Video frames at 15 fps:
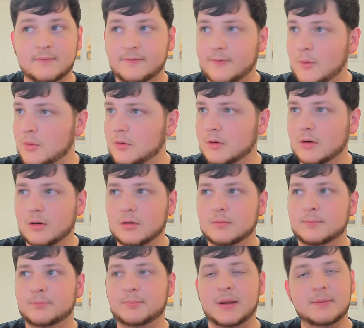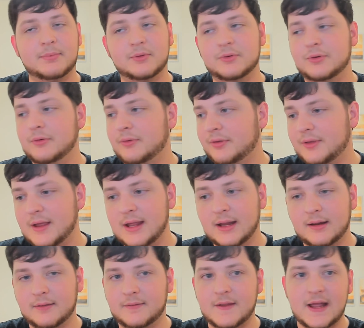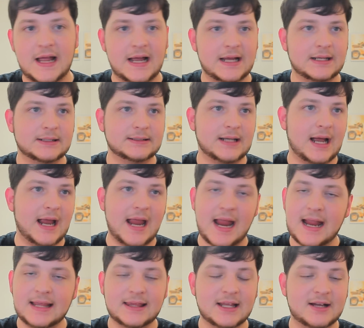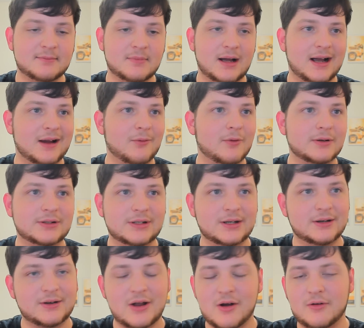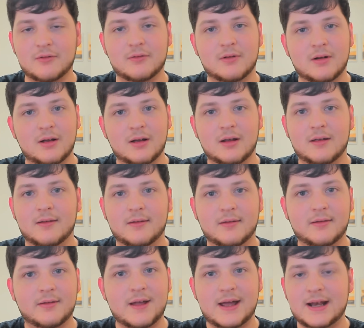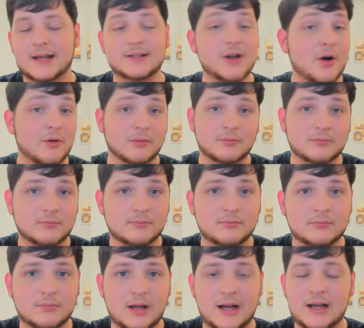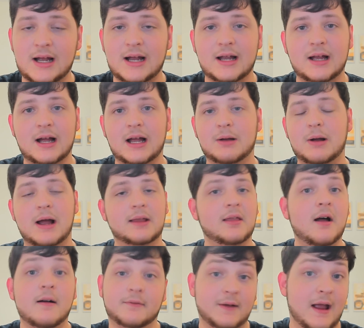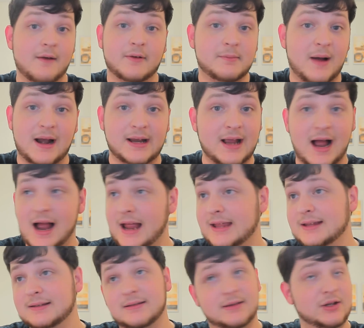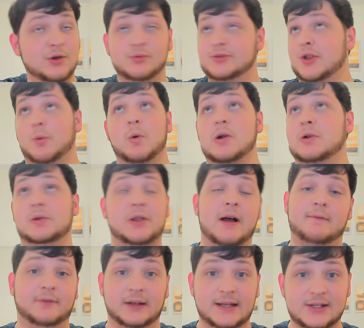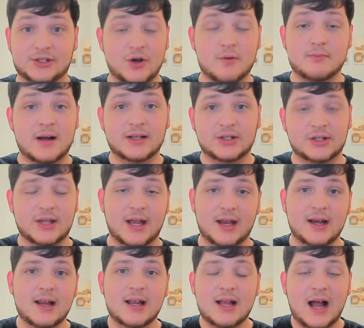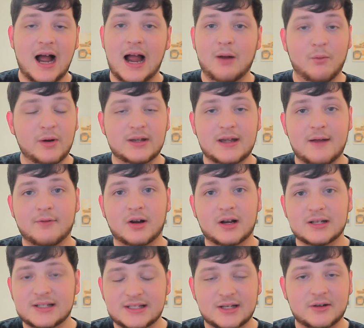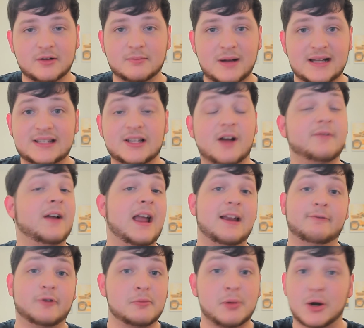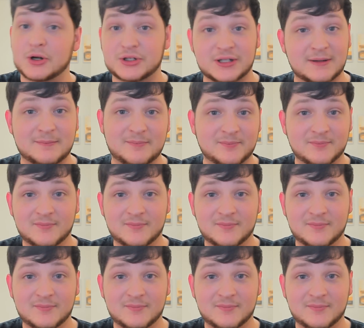for people who think that I hate them, I want you to know that I don't. I, I, I love everybody. I use the word lovely so much that I would never consider myself a hateful person.